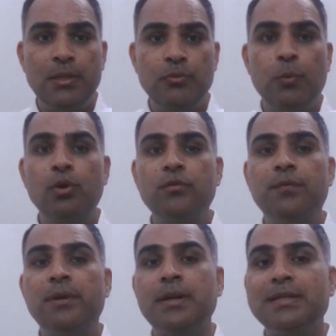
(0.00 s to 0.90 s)
Both
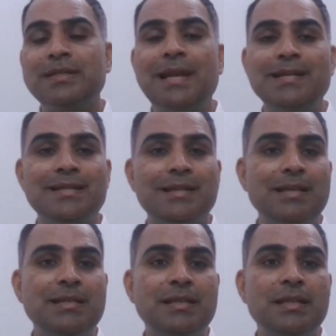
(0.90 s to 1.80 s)
were
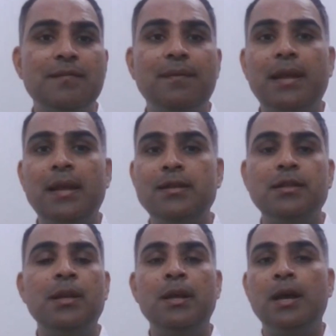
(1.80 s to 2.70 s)
statistically significant